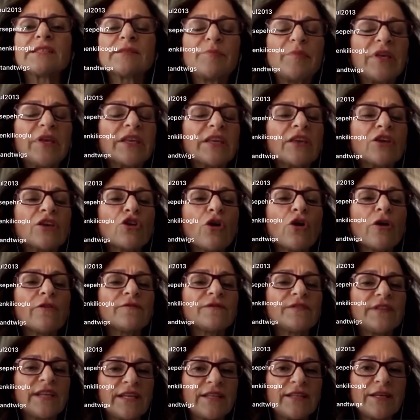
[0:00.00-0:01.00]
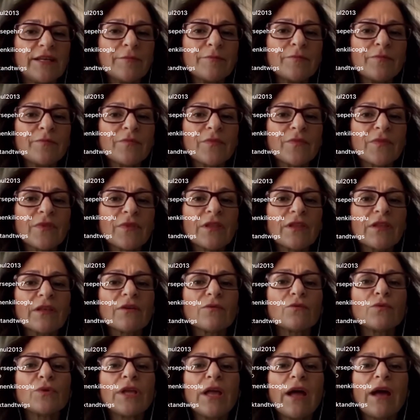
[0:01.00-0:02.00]
speaking of denim,
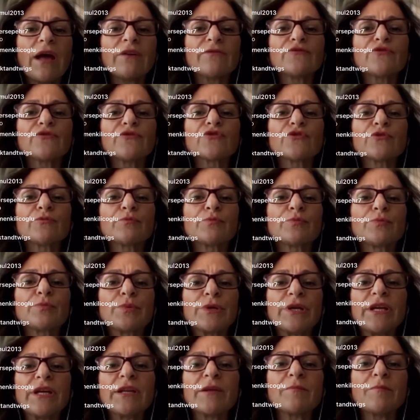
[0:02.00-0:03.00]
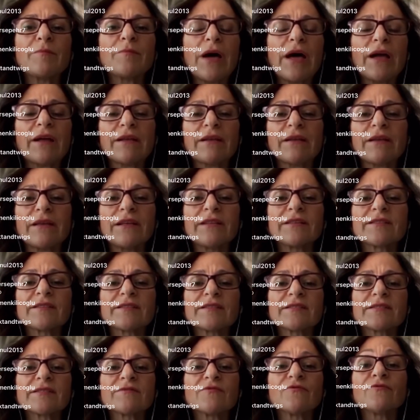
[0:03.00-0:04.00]
we have to bring back
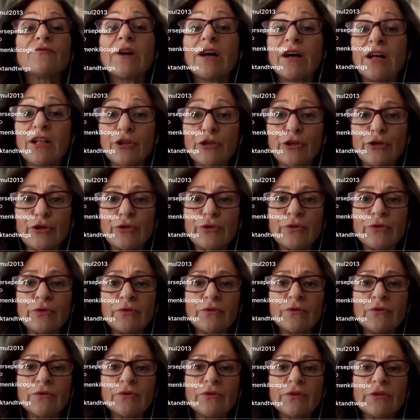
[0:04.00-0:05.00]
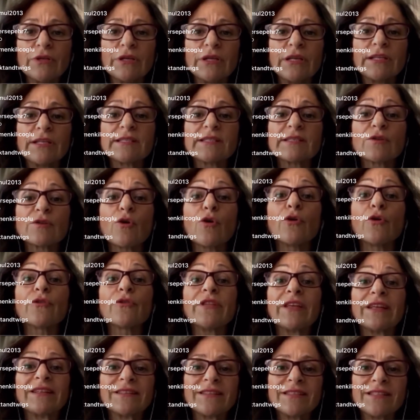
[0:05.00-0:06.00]
its value, its
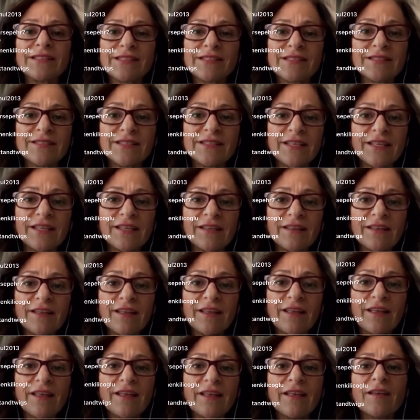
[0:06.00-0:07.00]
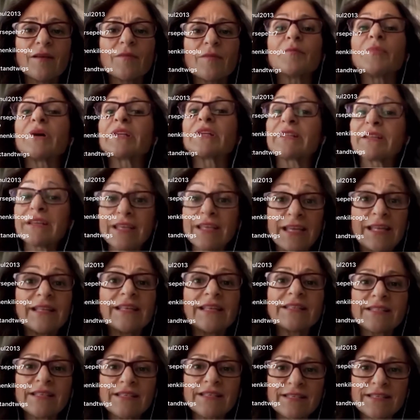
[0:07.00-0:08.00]
authenticity, but
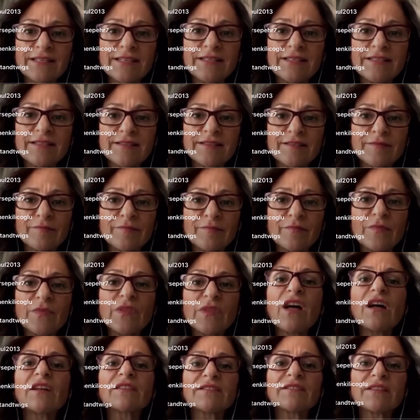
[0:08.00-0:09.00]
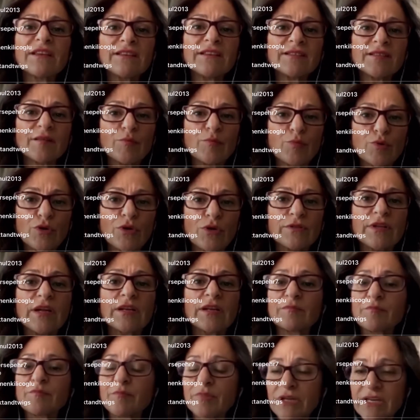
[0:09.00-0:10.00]
again, as a system, not as a
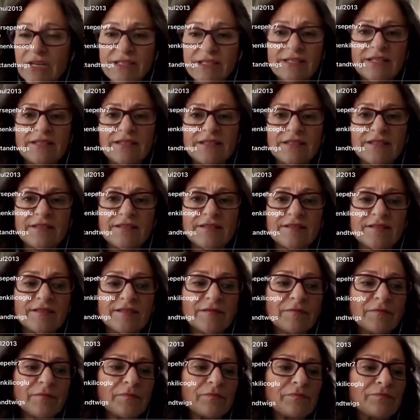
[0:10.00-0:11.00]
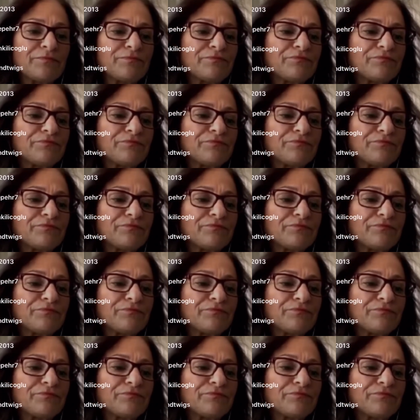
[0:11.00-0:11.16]
product, but as a system.